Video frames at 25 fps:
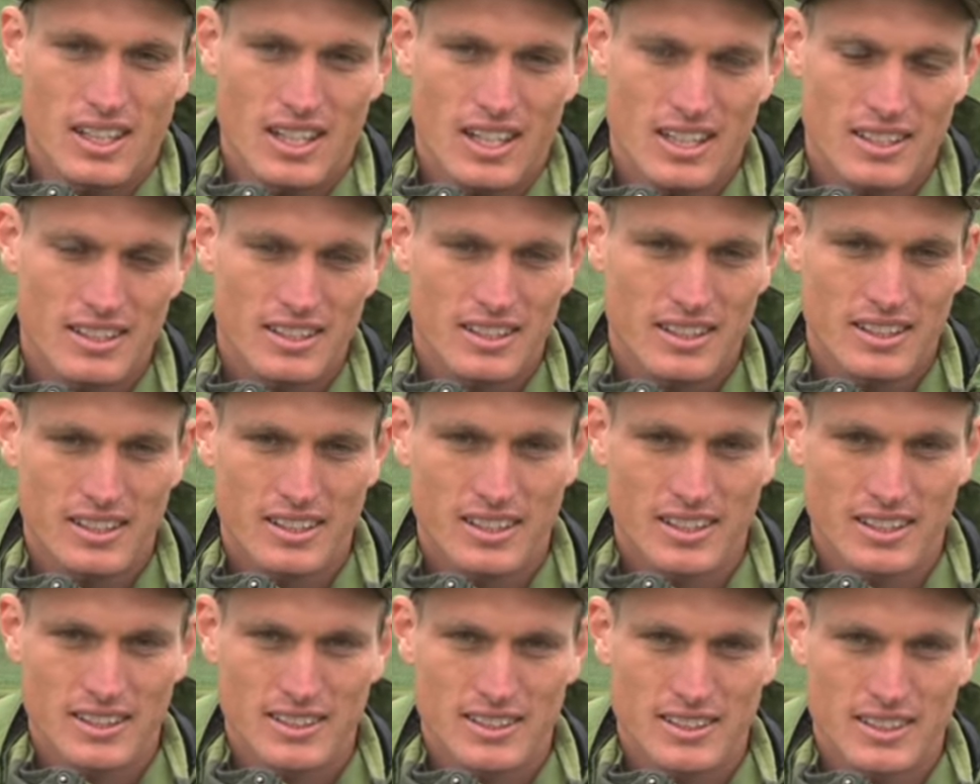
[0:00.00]
I
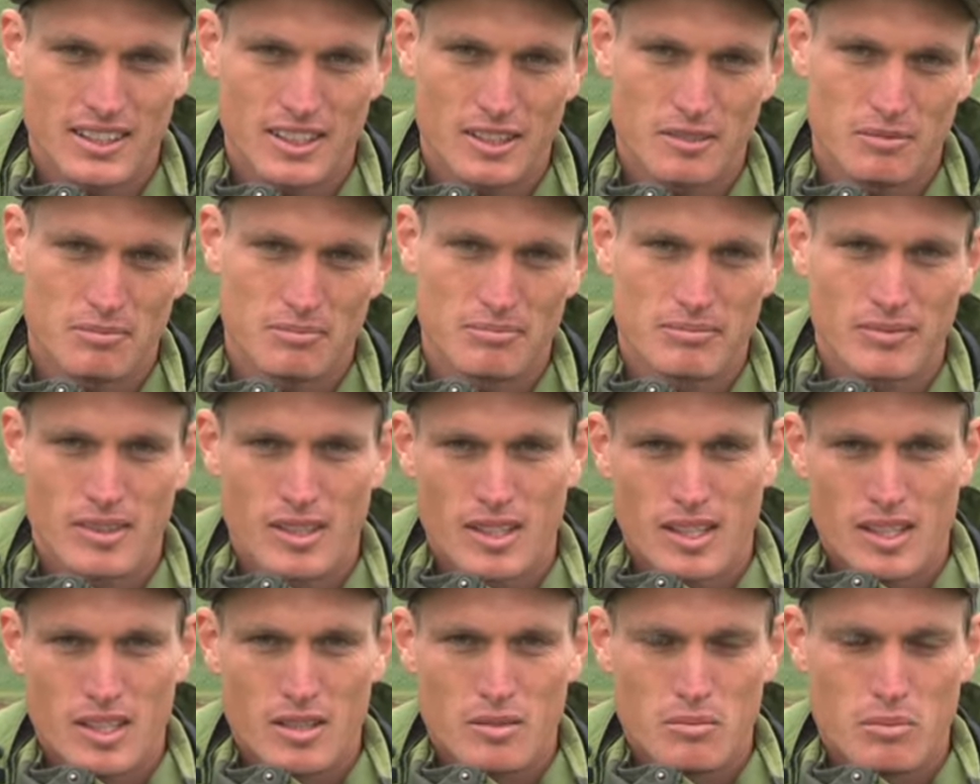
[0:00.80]
think it um,
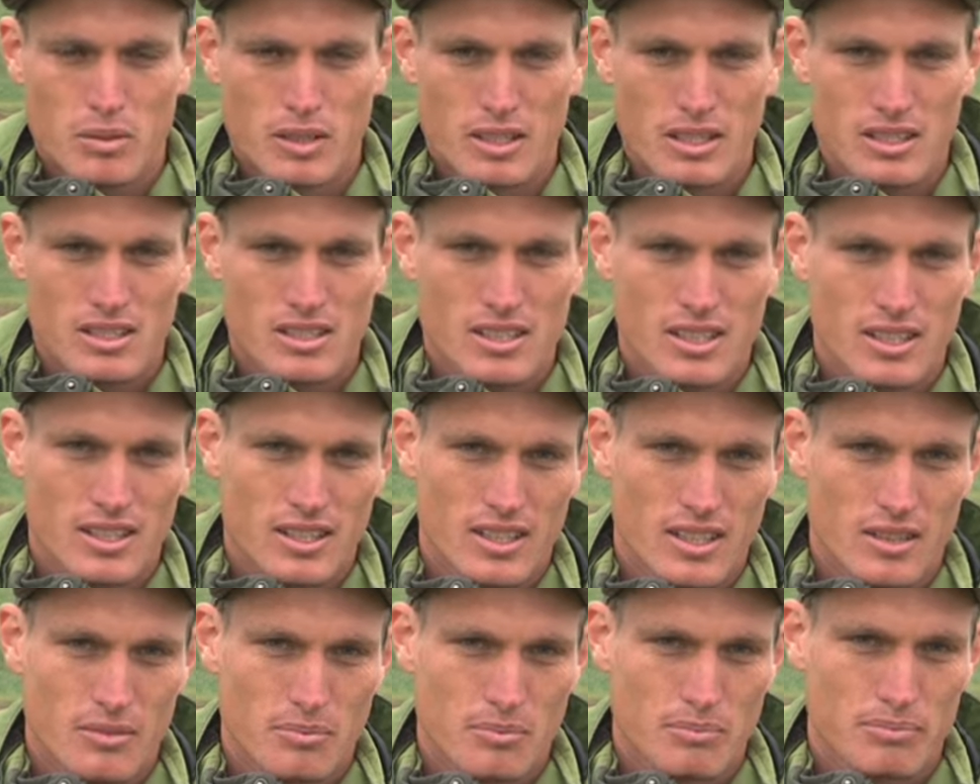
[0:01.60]
brings
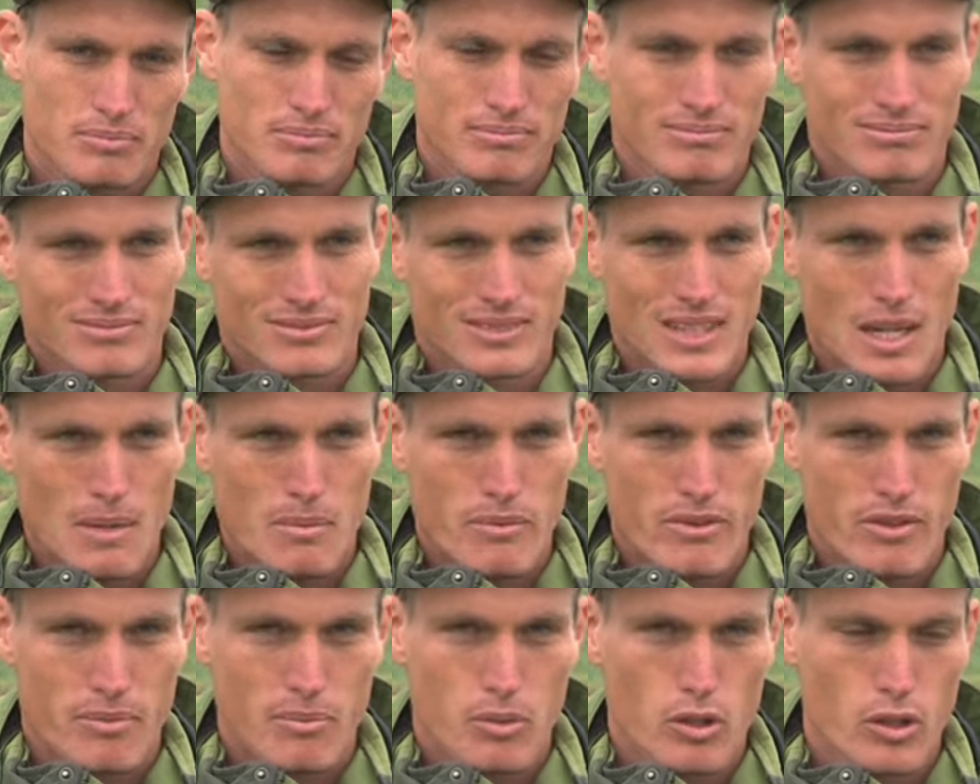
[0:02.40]
a, a,
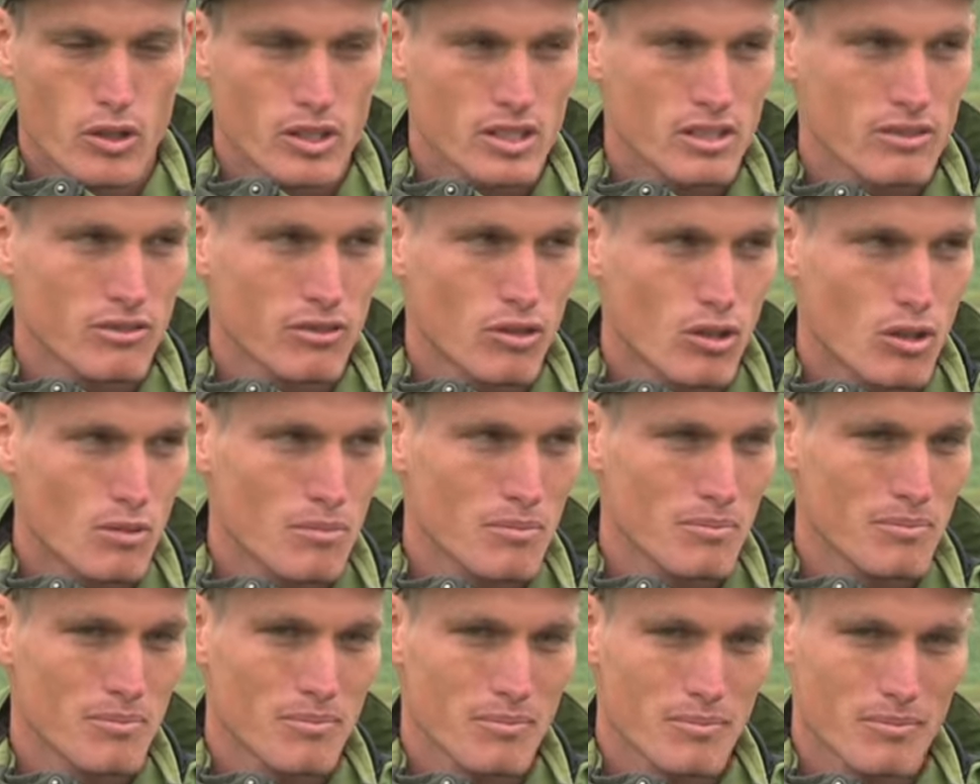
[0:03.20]
type of purest
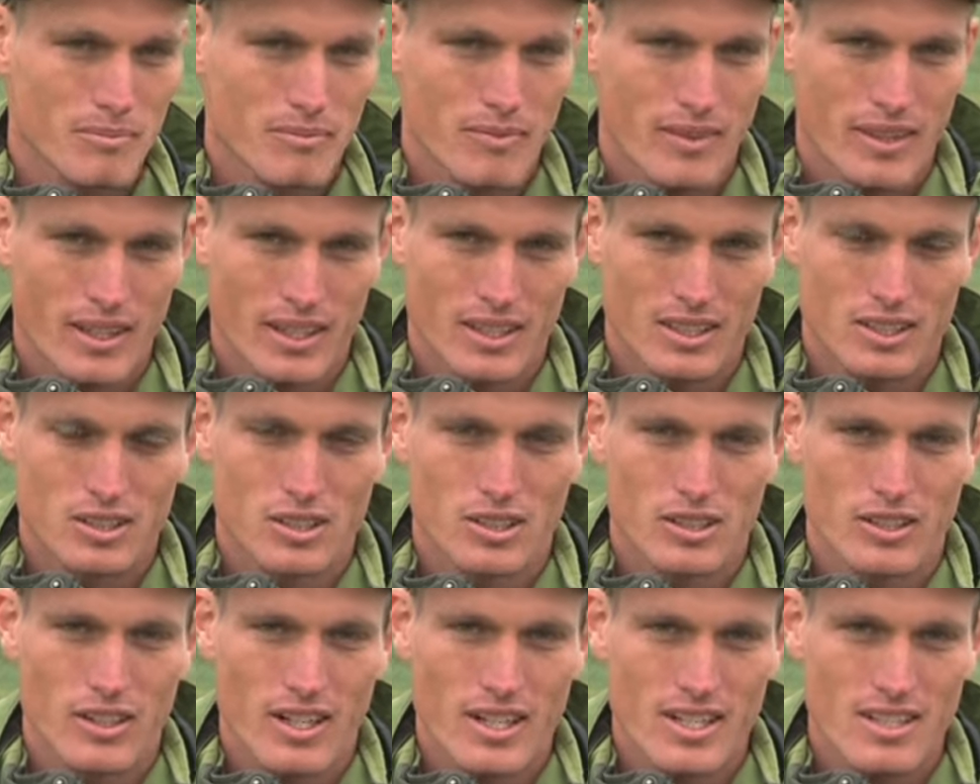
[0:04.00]
form yes.
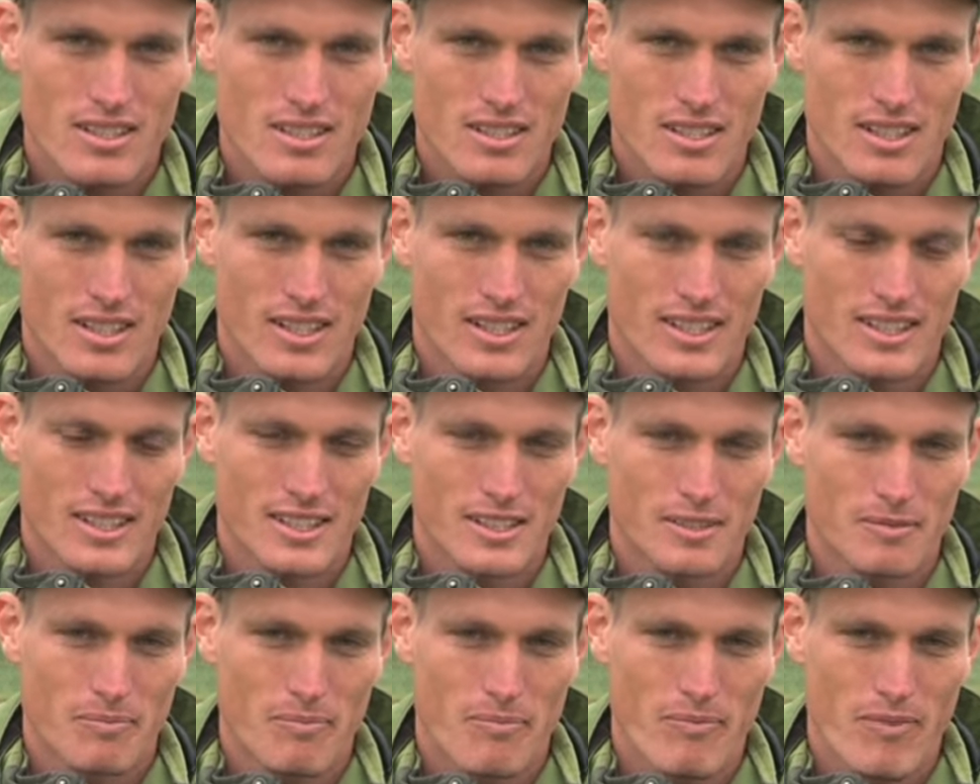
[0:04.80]
into the race,
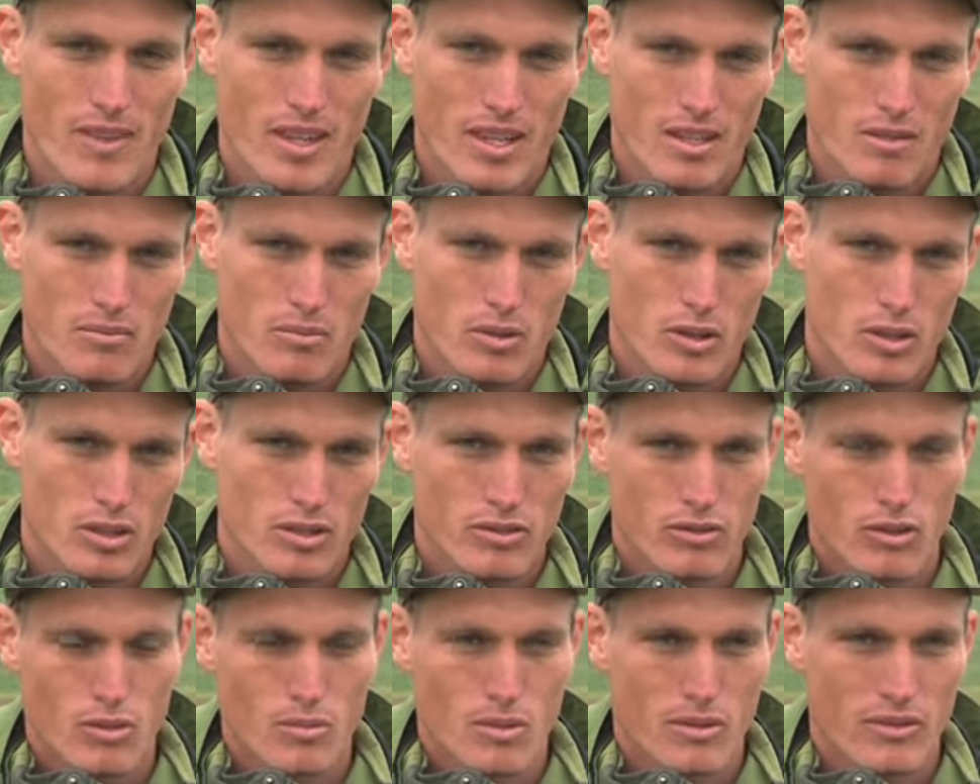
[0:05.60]
um,
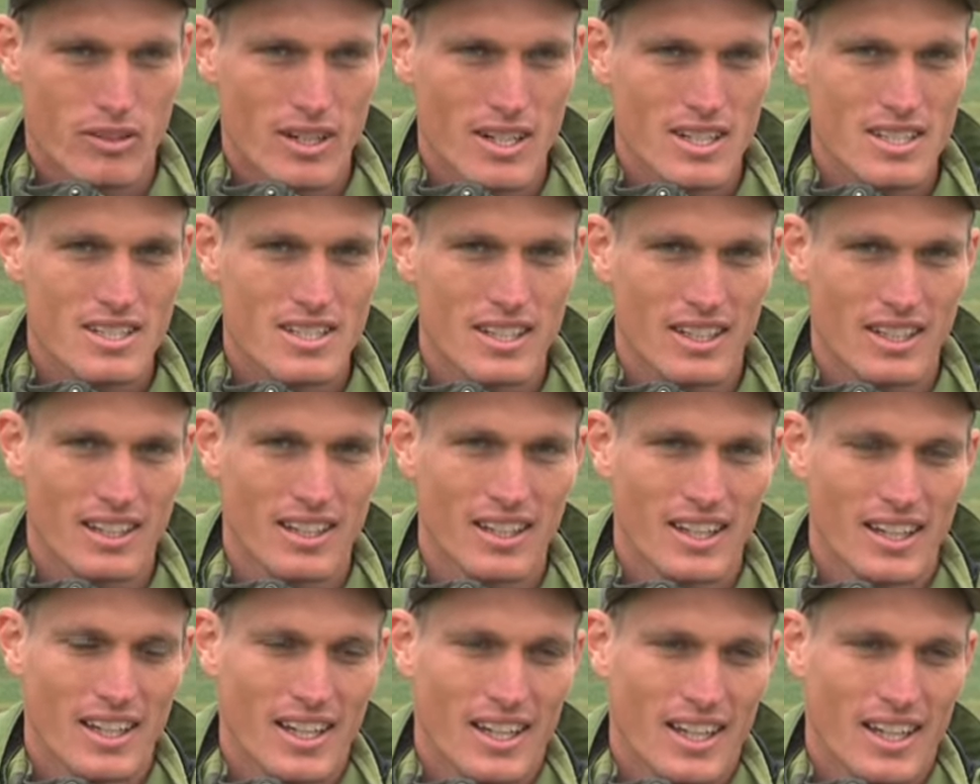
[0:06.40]
purest form of racing,
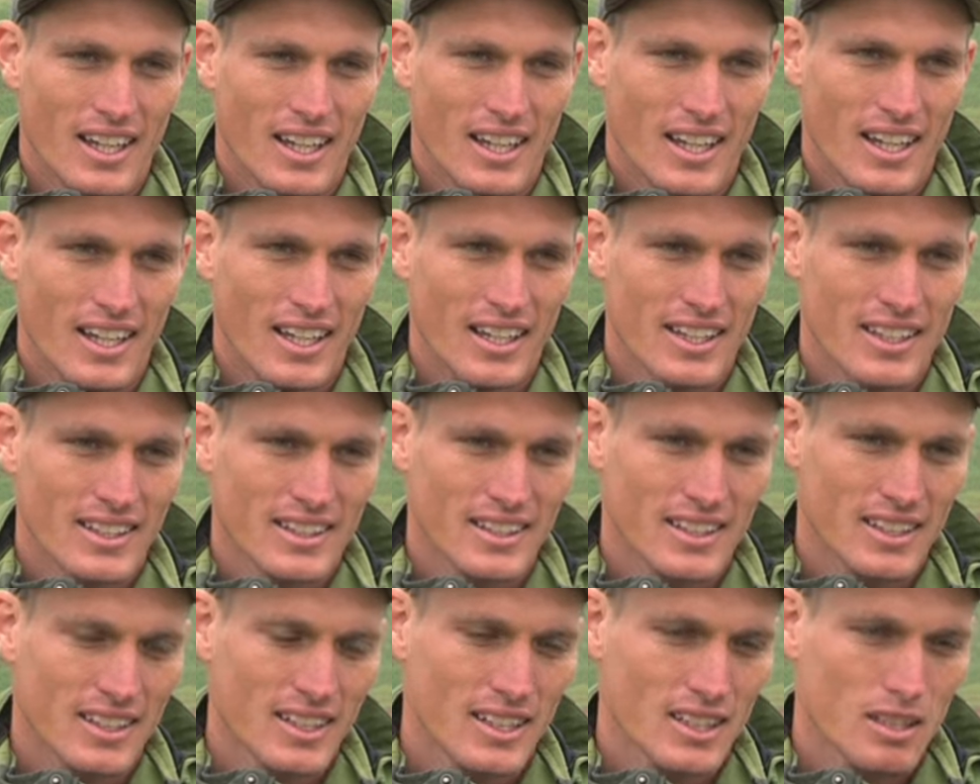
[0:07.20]

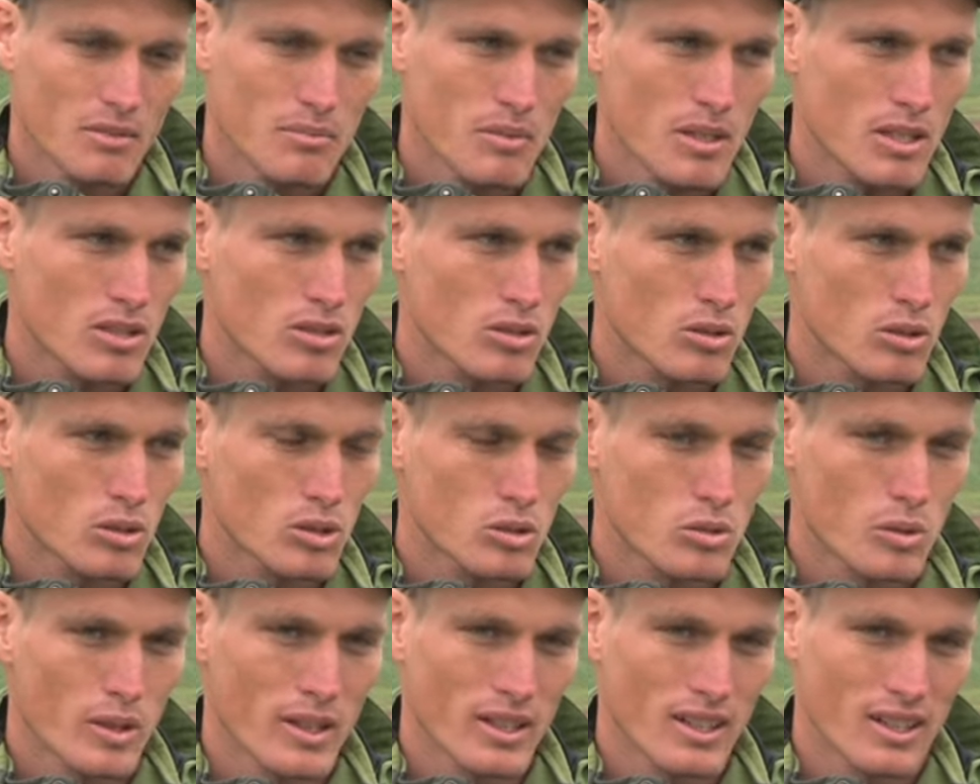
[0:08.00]
and uh, let the best
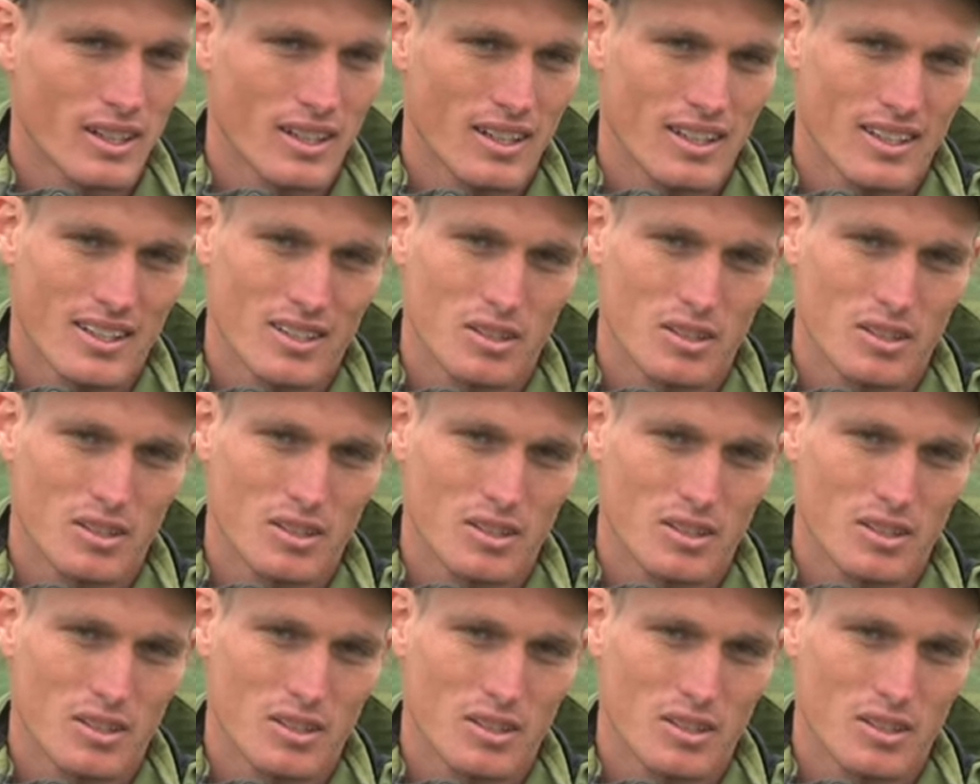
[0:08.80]
horse win.